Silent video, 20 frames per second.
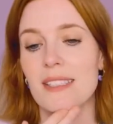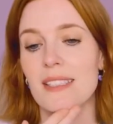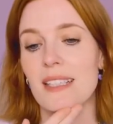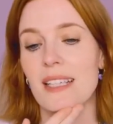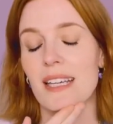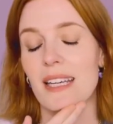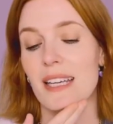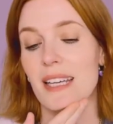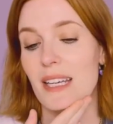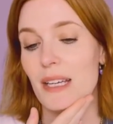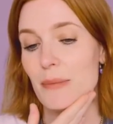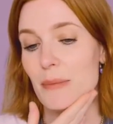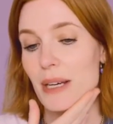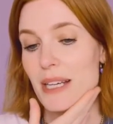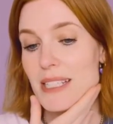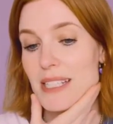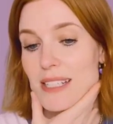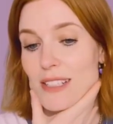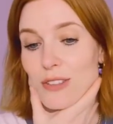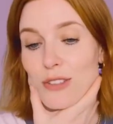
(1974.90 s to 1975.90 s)
I
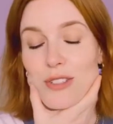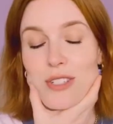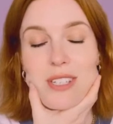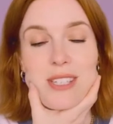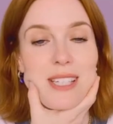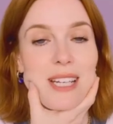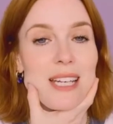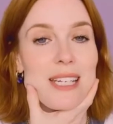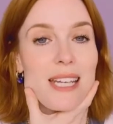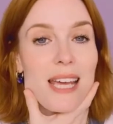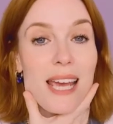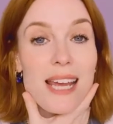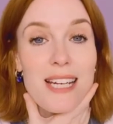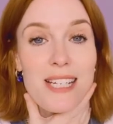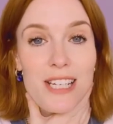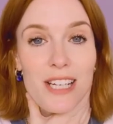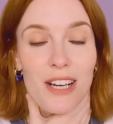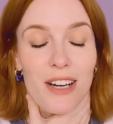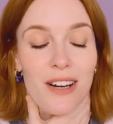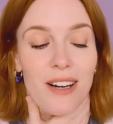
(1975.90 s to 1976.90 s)
didn't understand
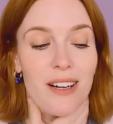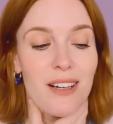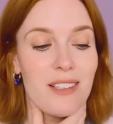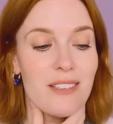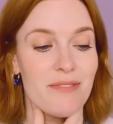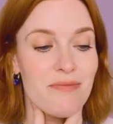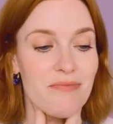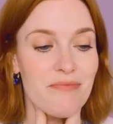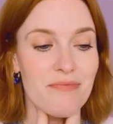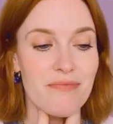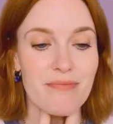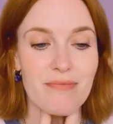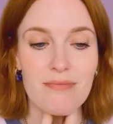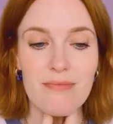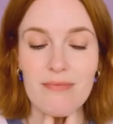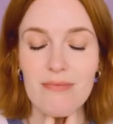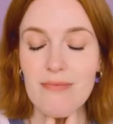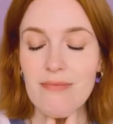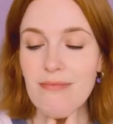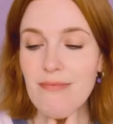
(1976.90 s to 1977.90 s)
ADR,
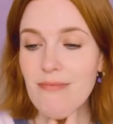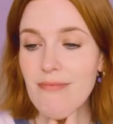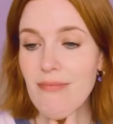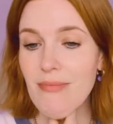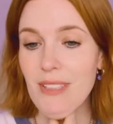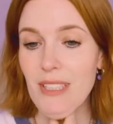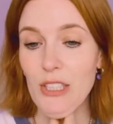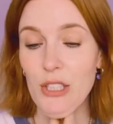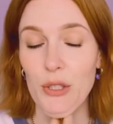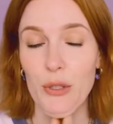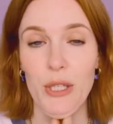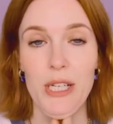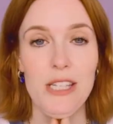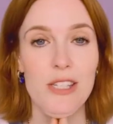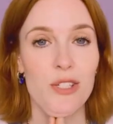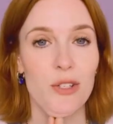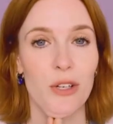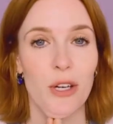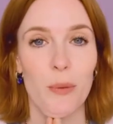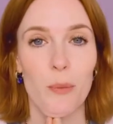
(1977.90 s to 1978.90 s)
green
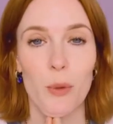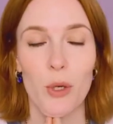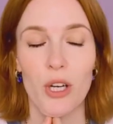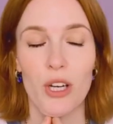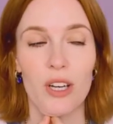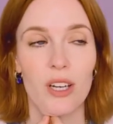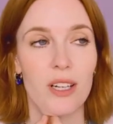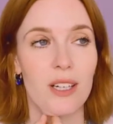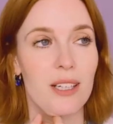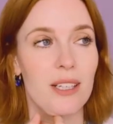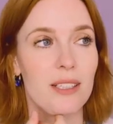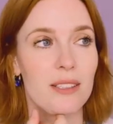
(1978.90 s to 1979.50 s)
screen work,